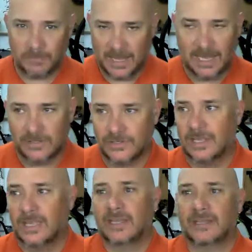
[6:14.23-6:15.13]
page,
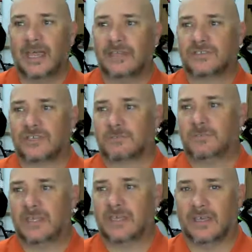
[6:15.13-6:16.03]
not just
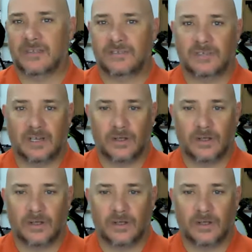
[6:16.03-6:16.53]
because,